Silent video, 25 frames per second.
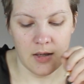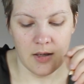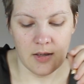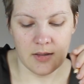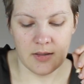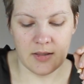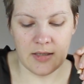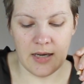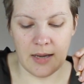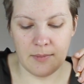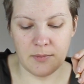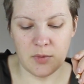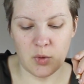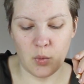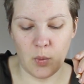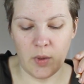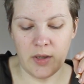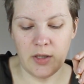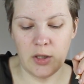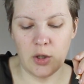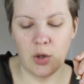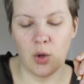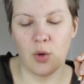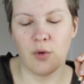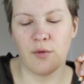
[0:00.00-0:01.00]
stems
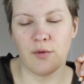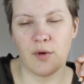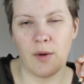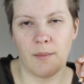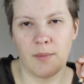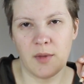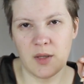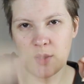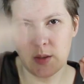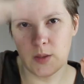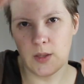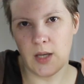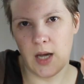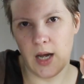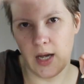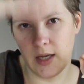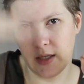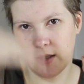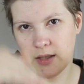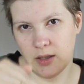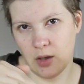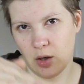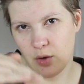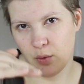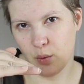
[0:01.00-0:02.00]
when you look from the
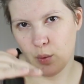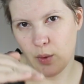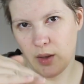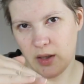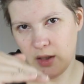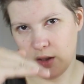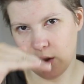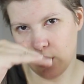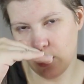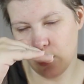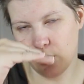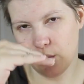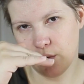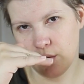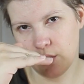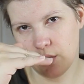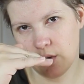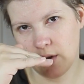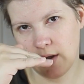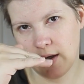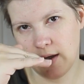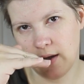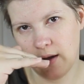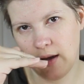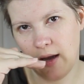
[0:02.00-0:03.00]
side, not when you look
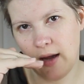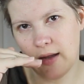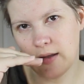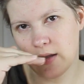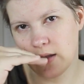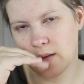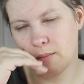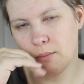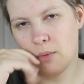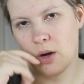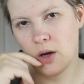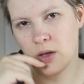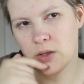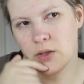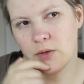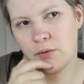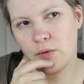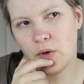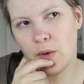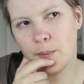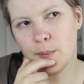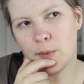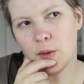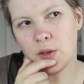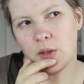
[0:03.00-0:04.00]
at the moss
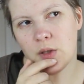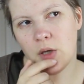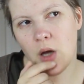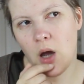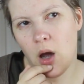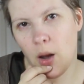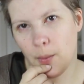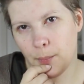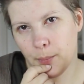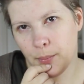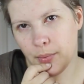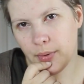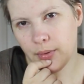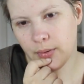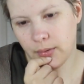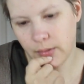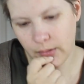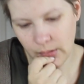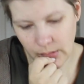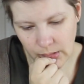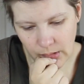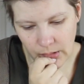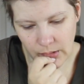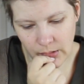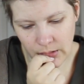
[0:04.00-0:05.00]
from the top.
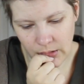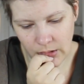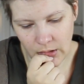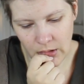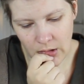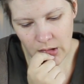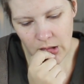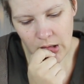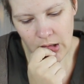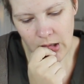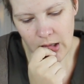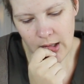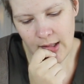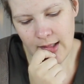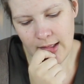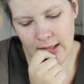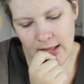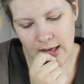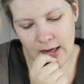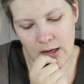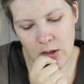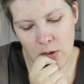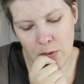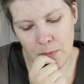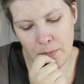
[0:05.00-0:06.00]

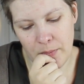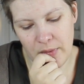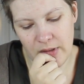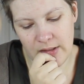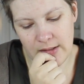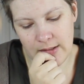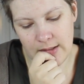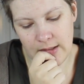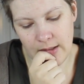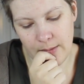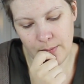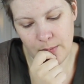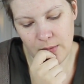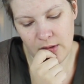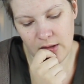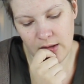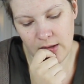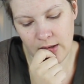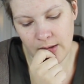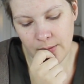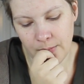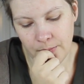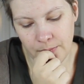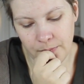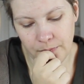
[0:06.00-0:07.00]
That could be
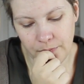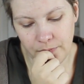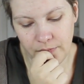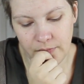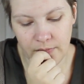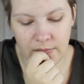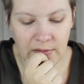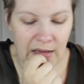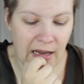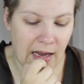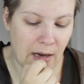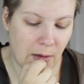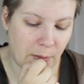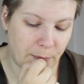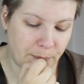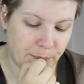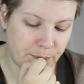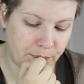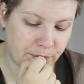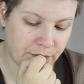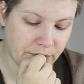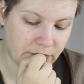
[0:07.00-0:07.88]
something. Now,